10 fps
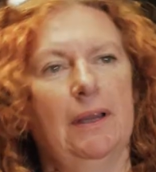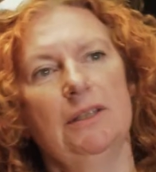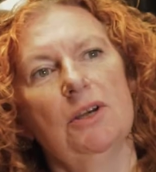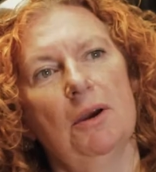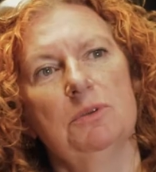but in
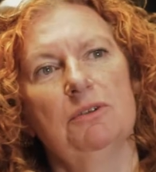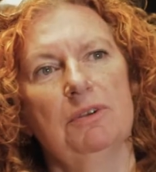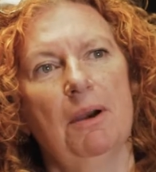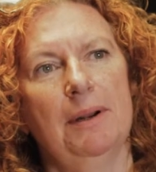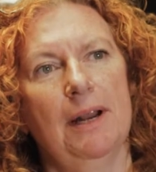terms of
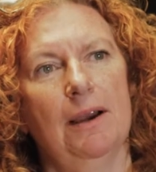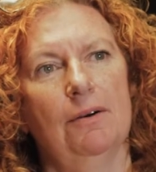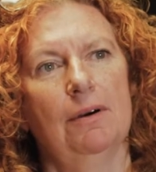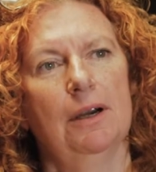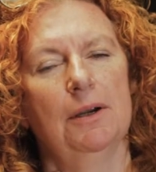going
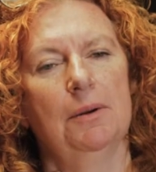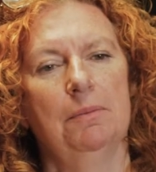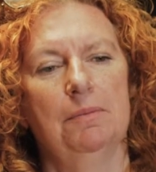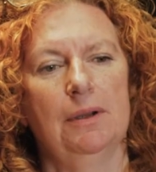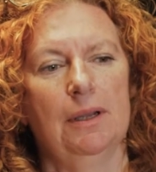out,
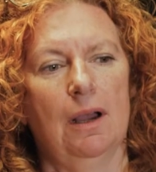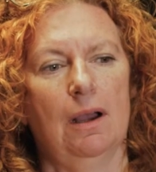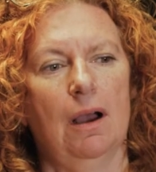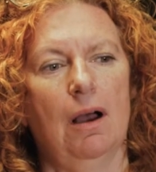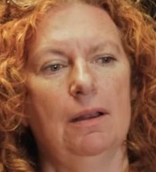um, uh,
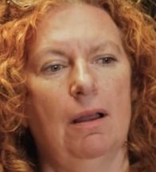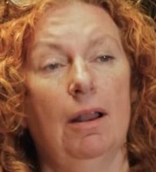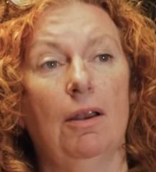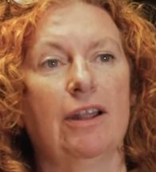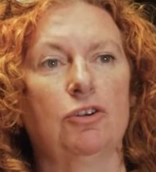I, I,
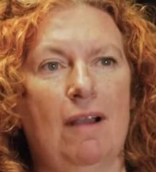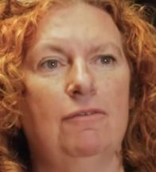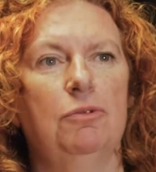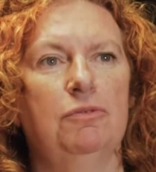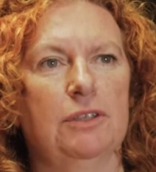like
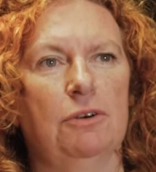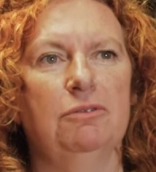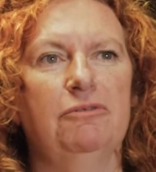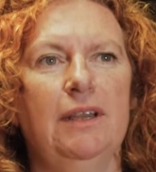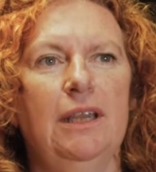travel
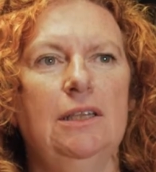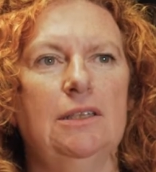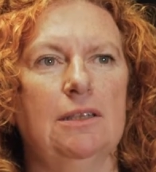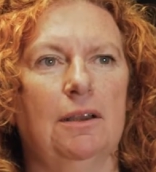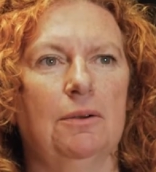photography,
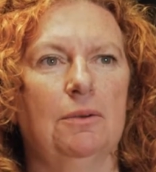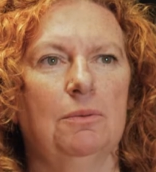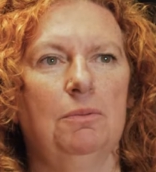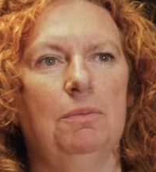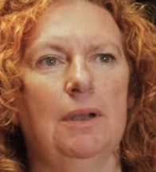so
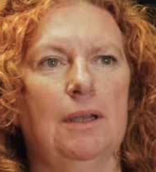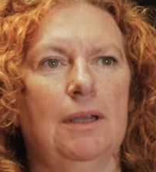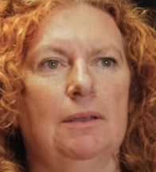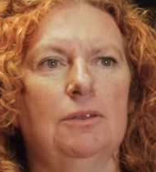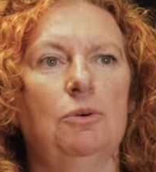
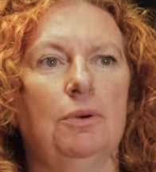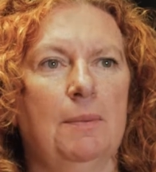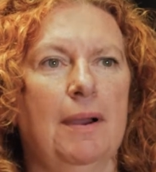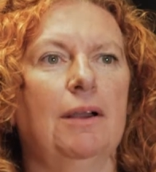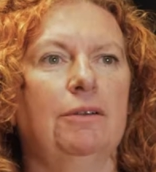we're talking about